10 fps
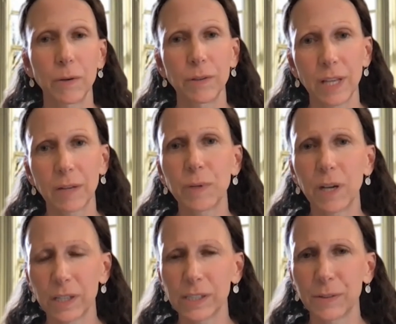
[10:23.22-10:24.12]
then we
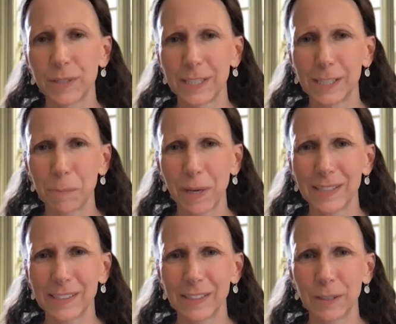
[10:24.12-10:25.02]
also need
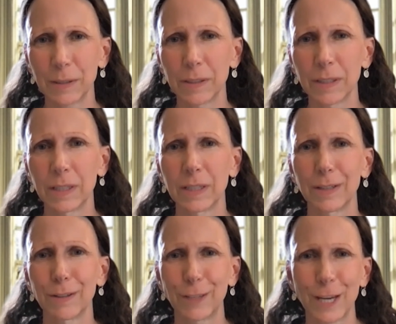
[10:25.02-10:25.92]
space to
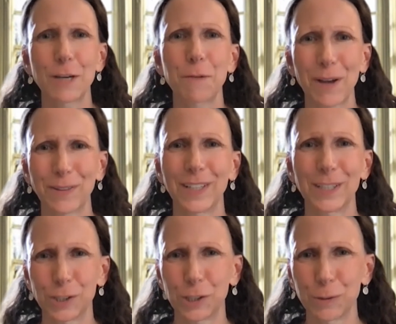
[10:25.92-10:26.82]
think about the
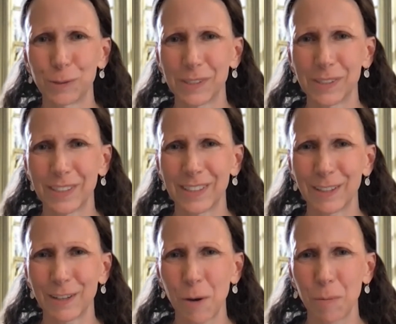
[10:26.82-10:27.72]
issues in a
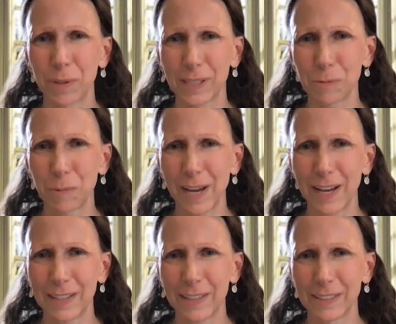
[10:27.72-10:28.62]
complex
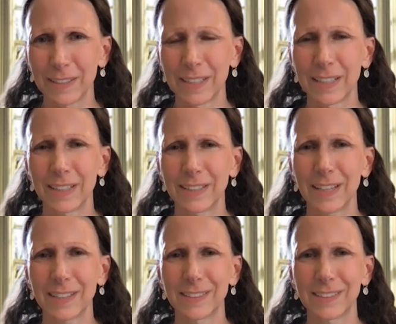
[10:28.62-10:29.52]
way
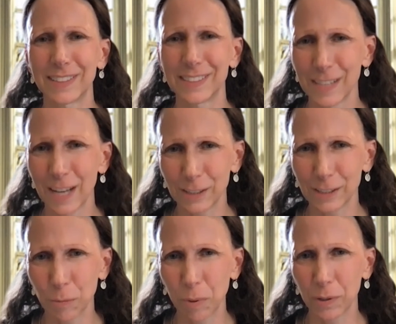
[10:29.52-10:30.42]
that is not
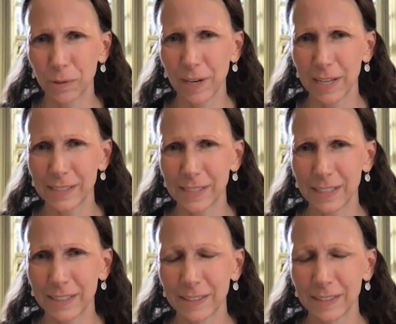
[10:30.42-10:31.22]
so polarizing.